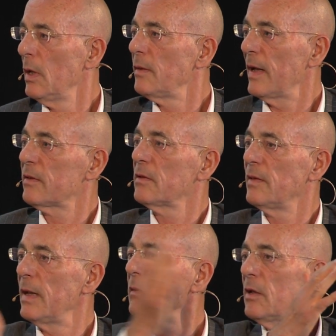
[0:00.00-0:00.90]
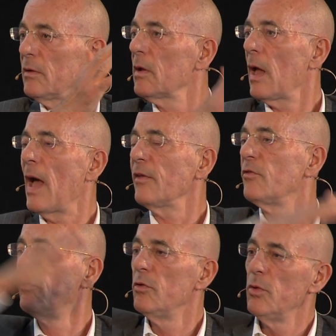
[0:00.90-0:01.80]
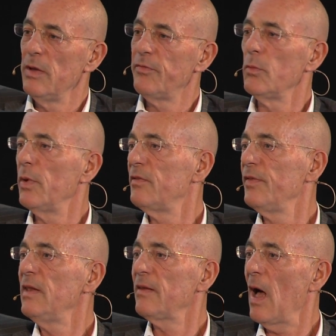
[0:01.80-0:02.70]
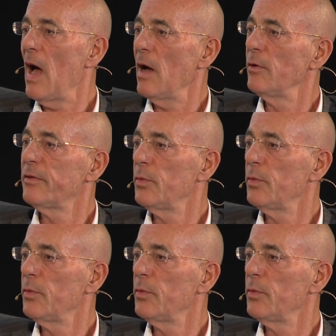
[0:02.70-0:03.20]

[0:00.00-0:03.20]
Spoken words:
That then has to do even with Vitra House,